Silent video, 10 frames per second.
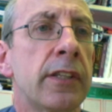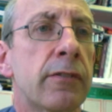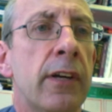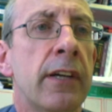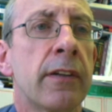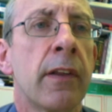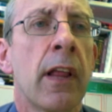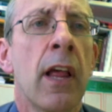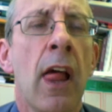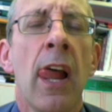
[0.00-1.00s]
this ground.
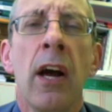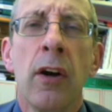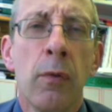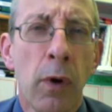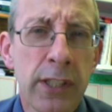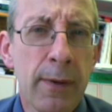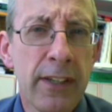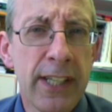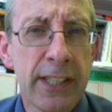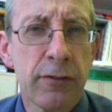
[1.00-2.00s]
What
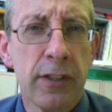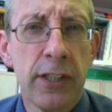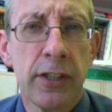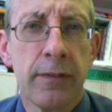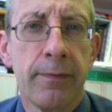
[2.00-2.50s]
about extradition?